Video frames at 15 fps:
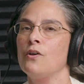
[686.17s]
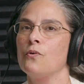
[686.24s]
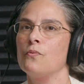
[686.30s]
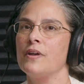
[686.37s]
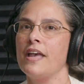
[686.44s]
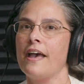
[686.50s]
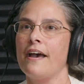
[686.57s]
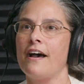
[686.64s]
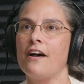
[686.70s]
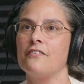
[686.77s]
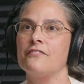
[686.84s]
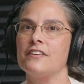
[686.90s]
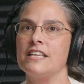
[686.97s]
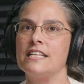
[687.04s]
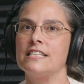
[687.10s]
We
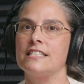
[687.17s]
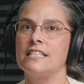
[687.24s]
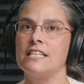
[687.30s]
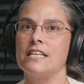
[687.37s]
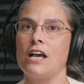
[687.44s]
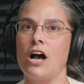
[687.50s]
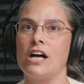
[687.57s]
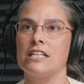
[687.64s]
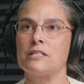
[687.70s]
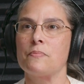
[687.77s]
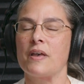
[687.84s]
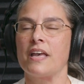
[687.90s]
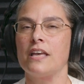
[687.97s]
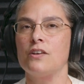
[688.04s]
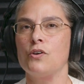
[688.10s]
have Izzy
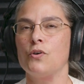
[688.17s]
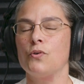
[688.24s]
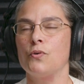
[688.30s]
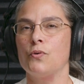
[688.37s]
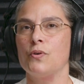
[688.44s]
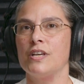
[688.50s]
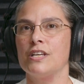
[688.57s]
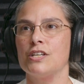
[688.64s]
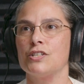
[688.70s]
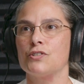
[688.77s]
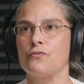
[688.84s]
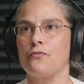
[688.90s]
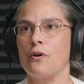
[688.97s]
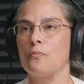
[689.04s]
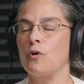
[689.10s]
Cospade, who is
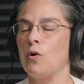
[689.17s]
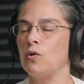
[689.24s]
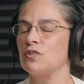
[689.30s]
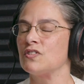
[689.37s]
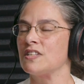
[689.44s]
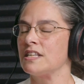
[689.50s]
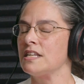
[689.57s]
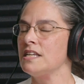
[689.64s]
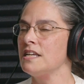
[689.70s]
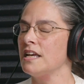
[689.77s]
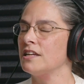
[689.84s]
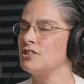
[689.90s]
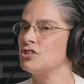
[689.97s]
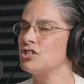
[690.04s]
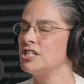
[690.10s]
from Coal City,
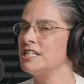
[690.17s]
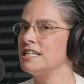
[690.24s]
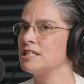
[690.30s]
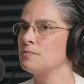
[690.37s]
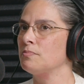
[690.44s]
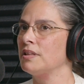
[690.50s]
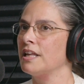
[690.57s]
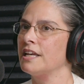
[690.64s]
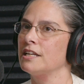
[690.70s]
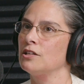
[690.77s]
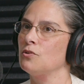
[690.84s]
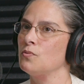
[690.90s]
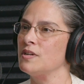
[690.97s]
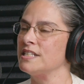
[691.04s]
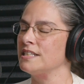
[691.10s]
and she is playing
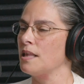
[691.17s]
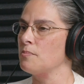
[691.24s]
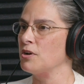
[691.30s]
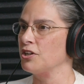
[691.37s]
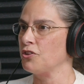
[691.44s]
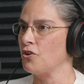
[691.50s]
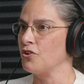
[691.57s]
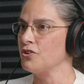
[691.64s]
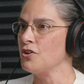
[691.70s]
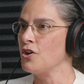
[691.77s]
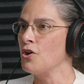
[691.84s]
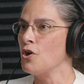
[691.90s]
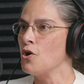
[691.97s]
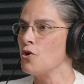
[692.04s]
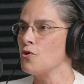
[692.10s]
Louise Le Breton,
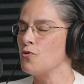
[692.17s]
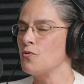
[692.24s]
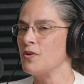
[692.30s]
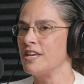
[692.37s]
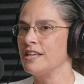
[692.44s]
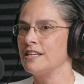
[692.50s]
who